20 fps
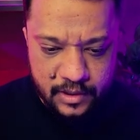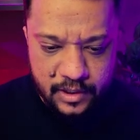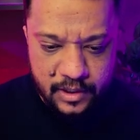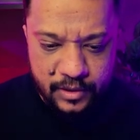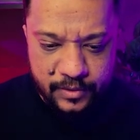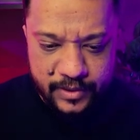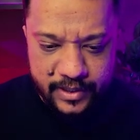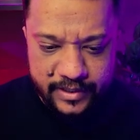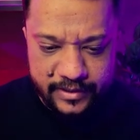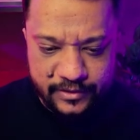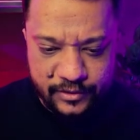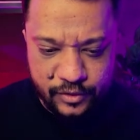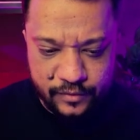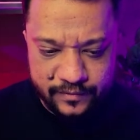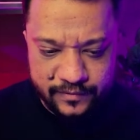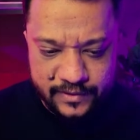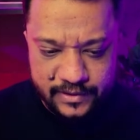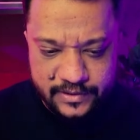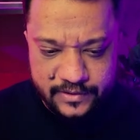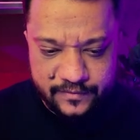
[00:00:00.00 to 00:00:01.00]
All right, so
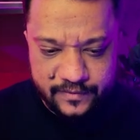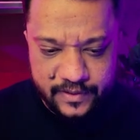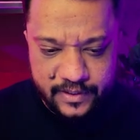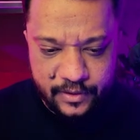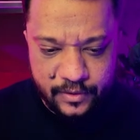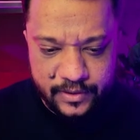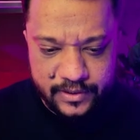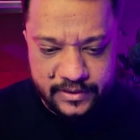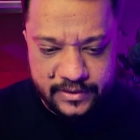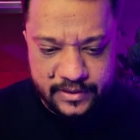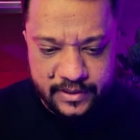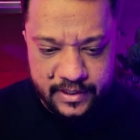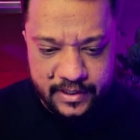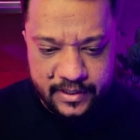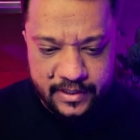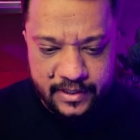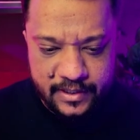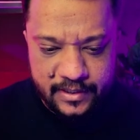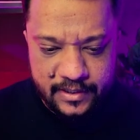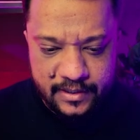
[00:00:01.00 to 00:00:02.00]
first video is
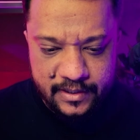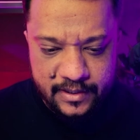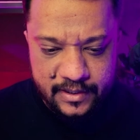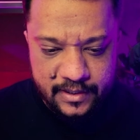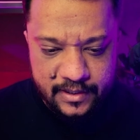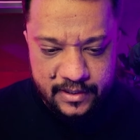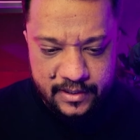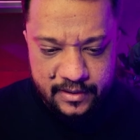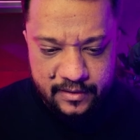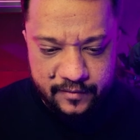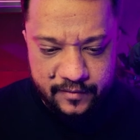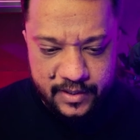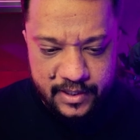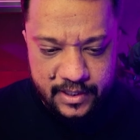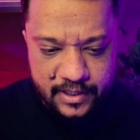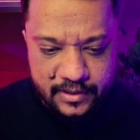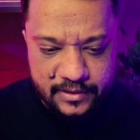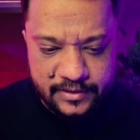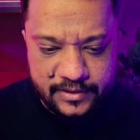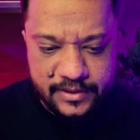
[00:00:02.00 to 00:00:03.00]
ready
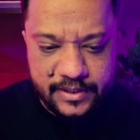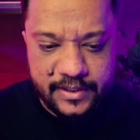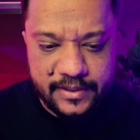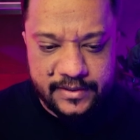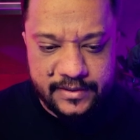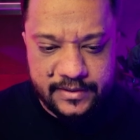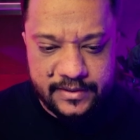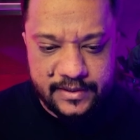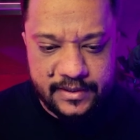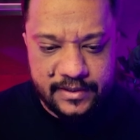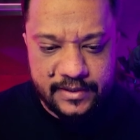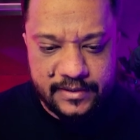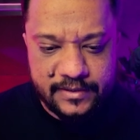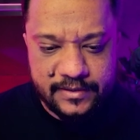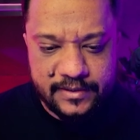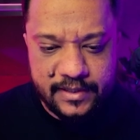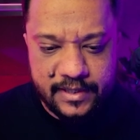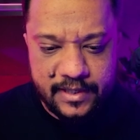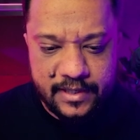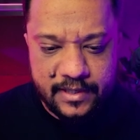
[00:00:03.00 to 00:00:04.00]
where chase scene
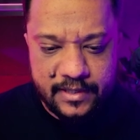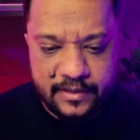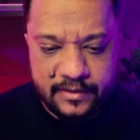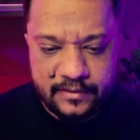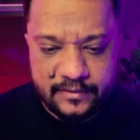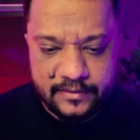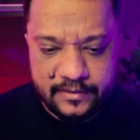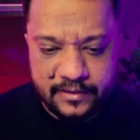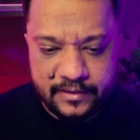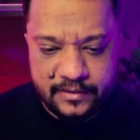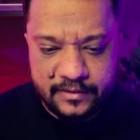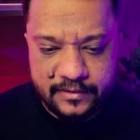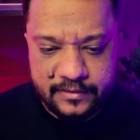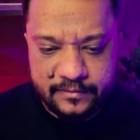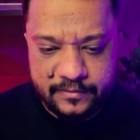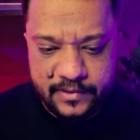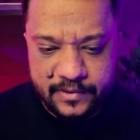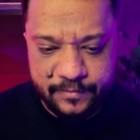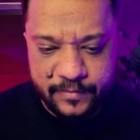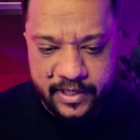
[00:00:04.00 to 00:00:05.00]
is there. The
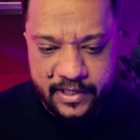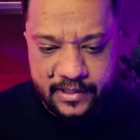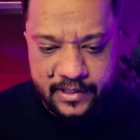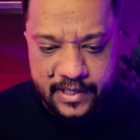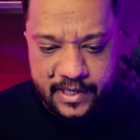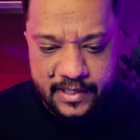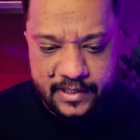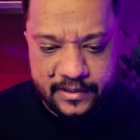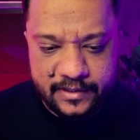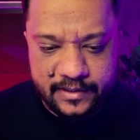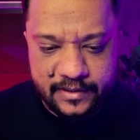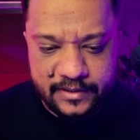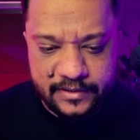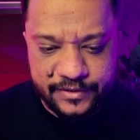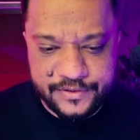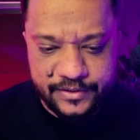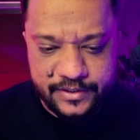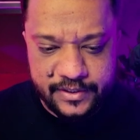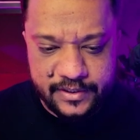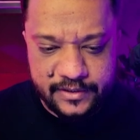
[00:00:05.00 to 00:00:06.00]
main character
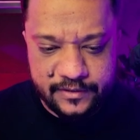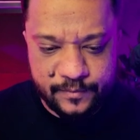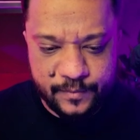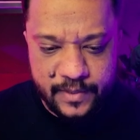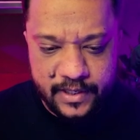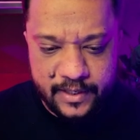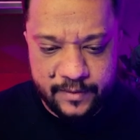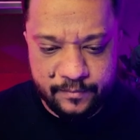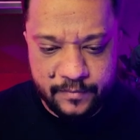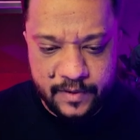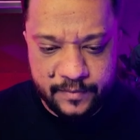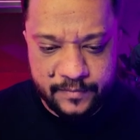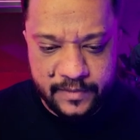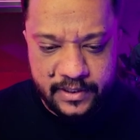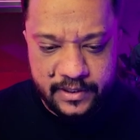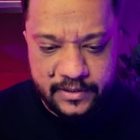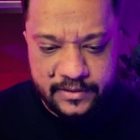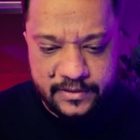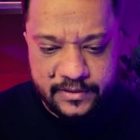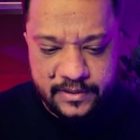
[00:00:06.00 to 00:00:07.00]
is chased by
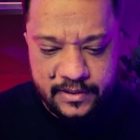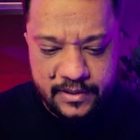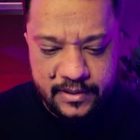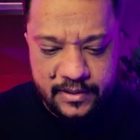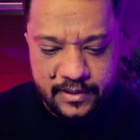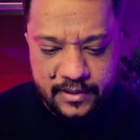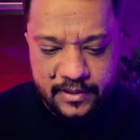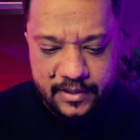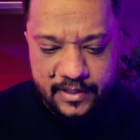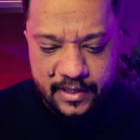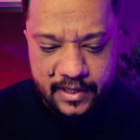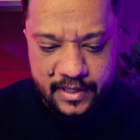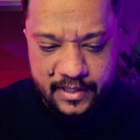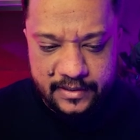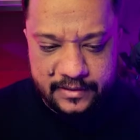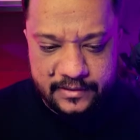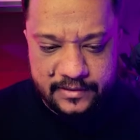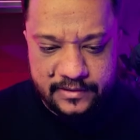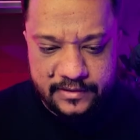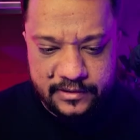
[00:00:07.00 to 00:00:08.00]
mummies
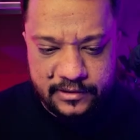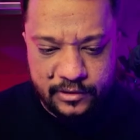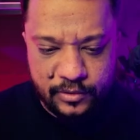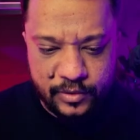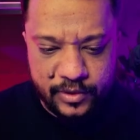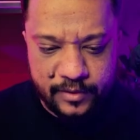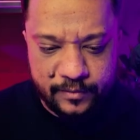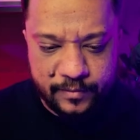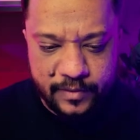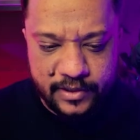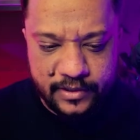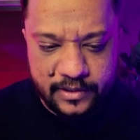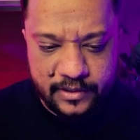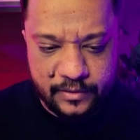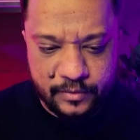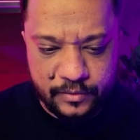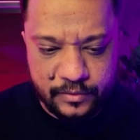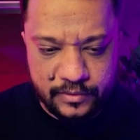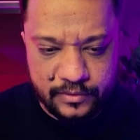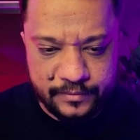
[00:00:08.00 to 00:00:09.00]
and this is looking pretty
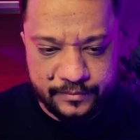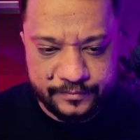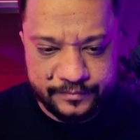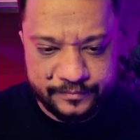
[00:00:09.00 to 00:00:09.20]
cool.